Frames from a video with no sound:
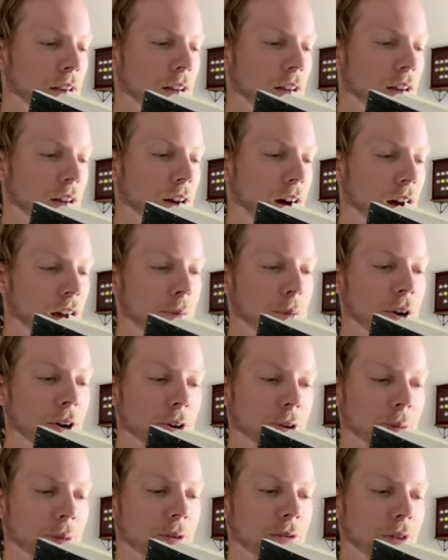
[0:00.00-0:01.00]
I'm here to
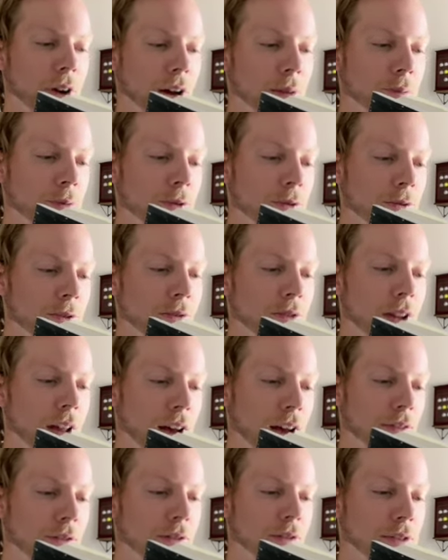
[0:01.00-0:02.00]
provide proof of
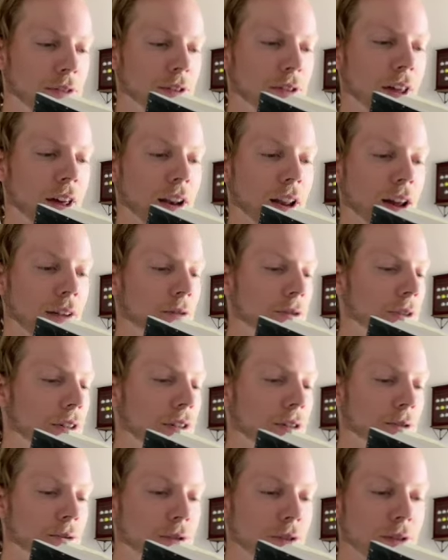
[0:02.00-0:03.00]
life to that
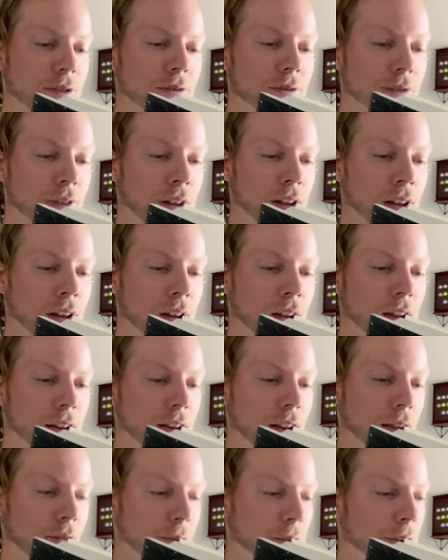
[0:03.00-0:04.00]
ever-elusive,
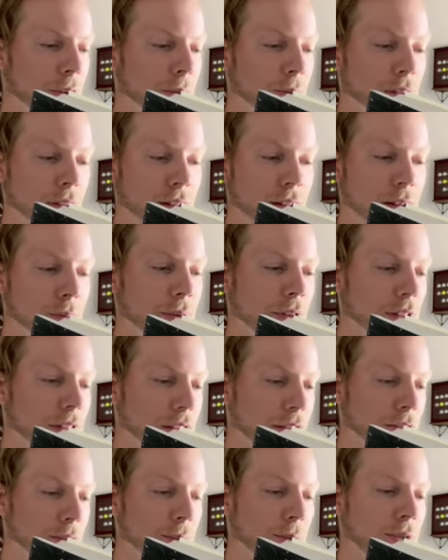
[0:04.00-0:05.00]
Never completely
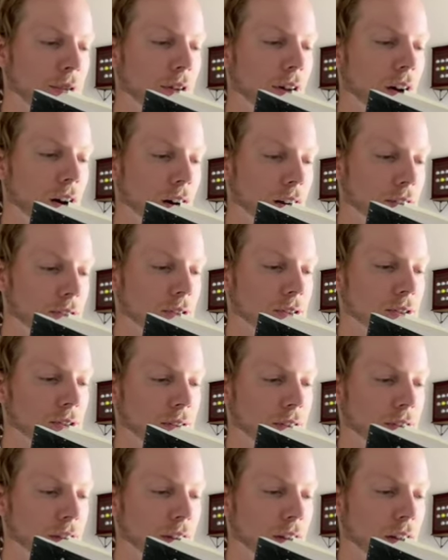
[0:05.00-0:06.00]
believable us.
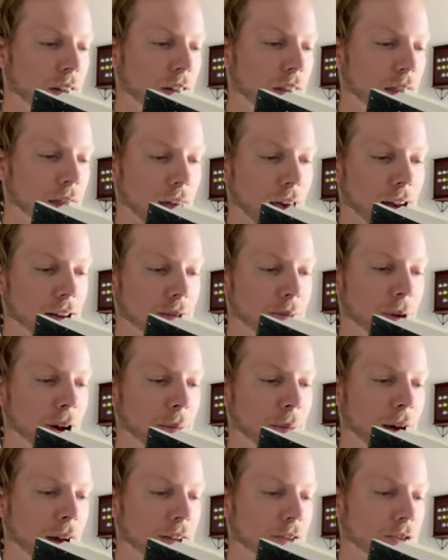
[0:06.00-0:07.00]
That is my
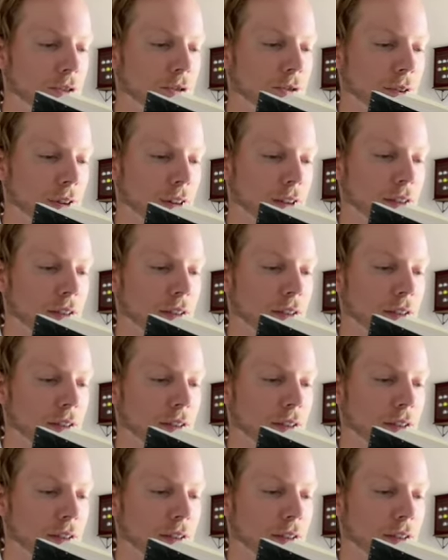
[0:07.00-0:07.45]
magic trick.